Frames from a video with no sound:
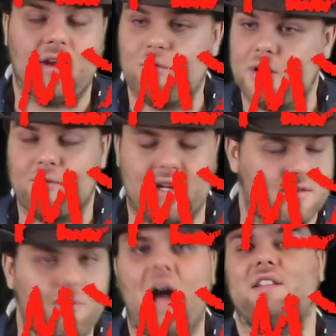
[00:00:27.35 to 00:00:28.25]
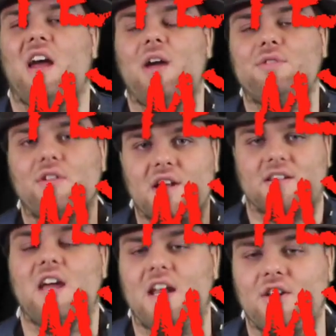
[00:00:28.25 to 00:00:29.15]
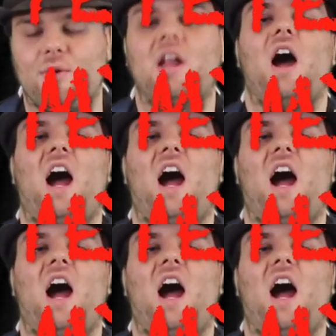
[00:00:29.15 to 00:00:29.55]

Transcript: I don't want to waste my time, so let's get into it.